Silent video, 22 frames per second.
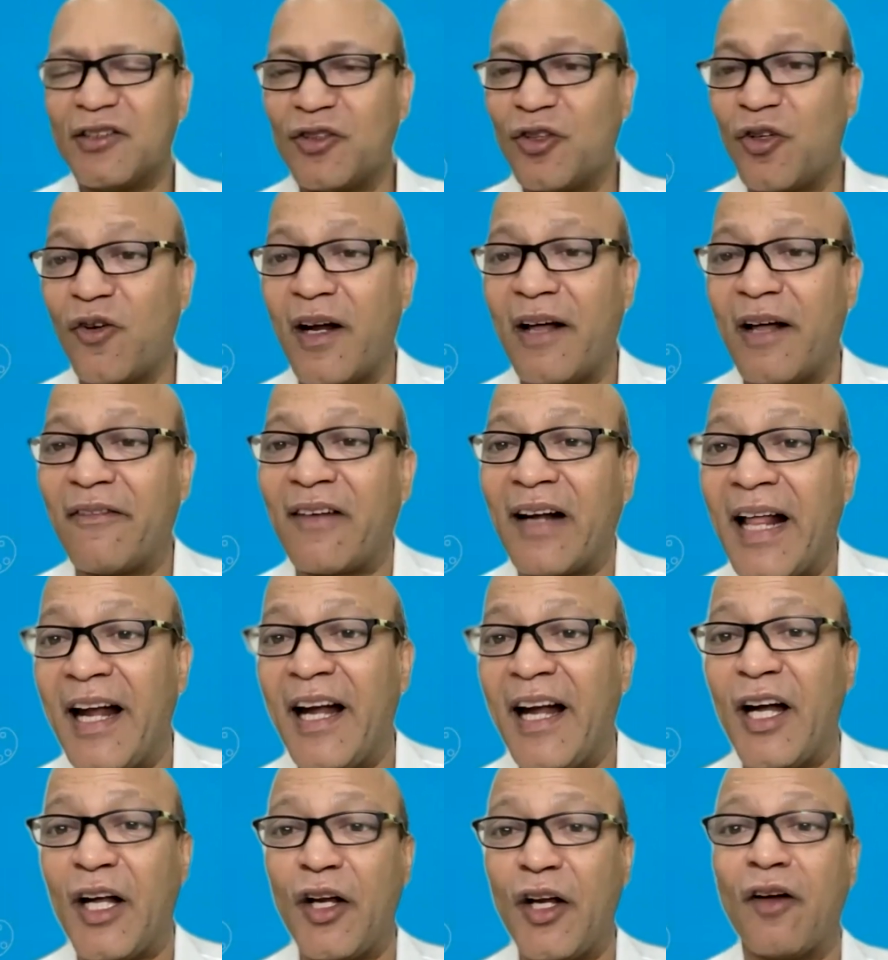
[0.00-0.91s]
You don't have
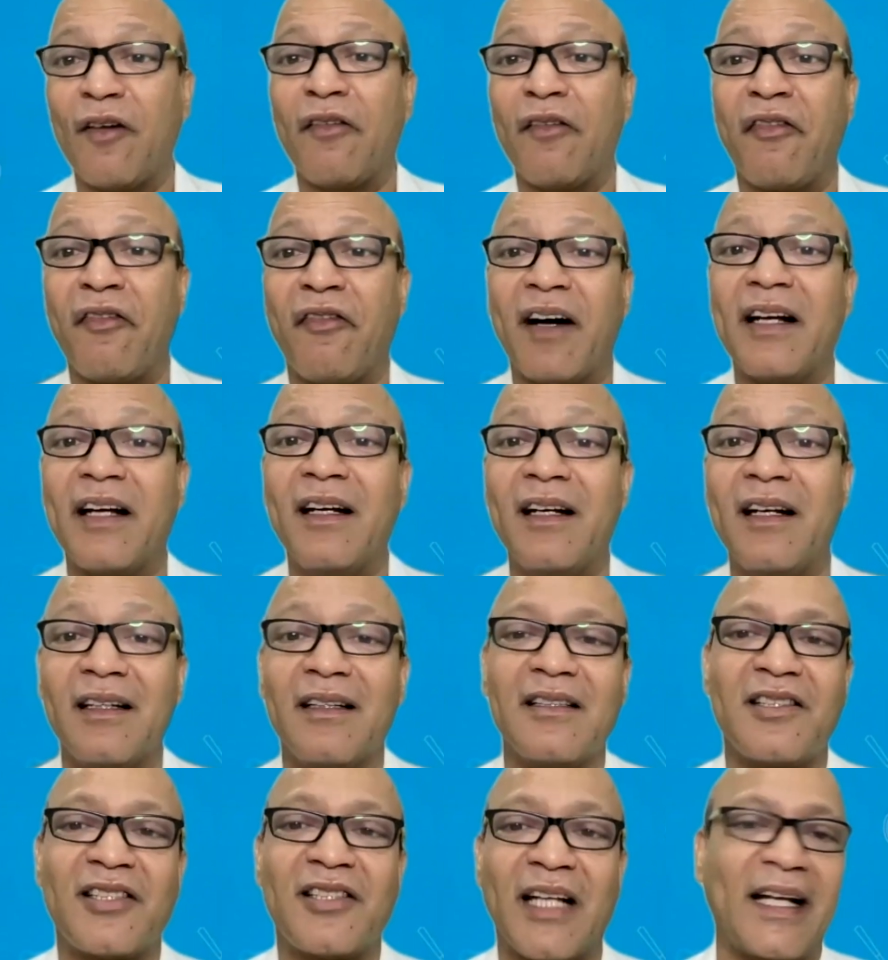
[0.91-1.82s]
clarity on
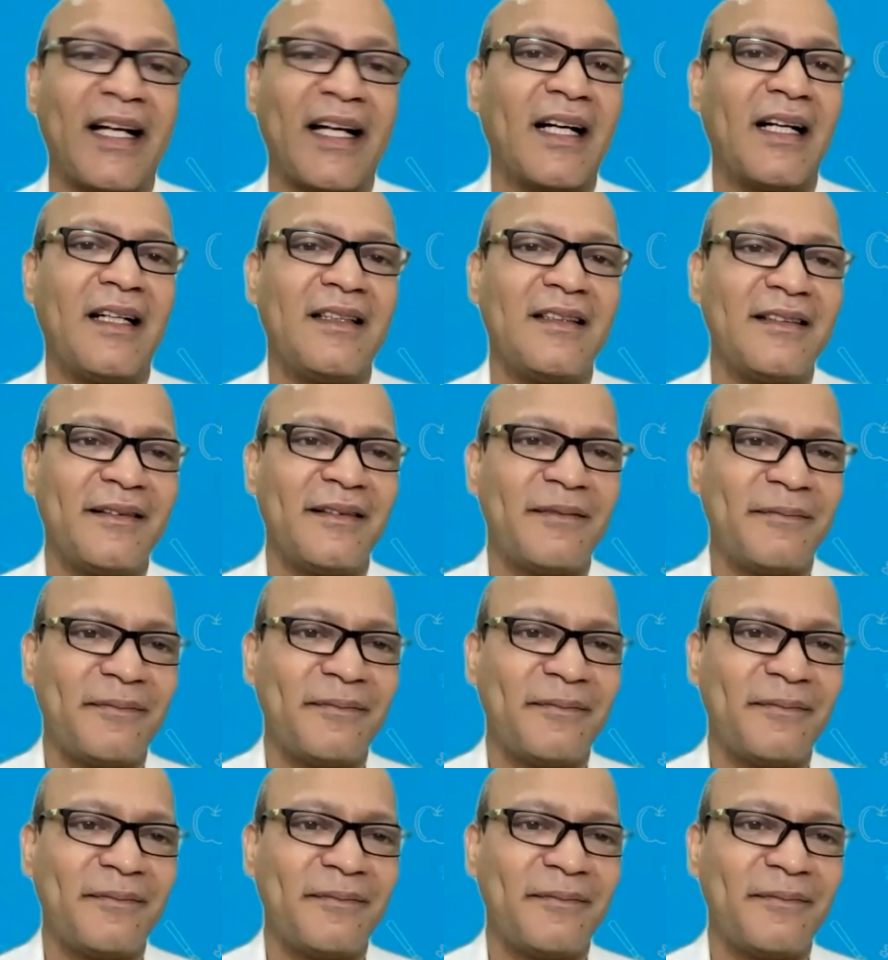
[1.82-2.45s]
fun, chalega.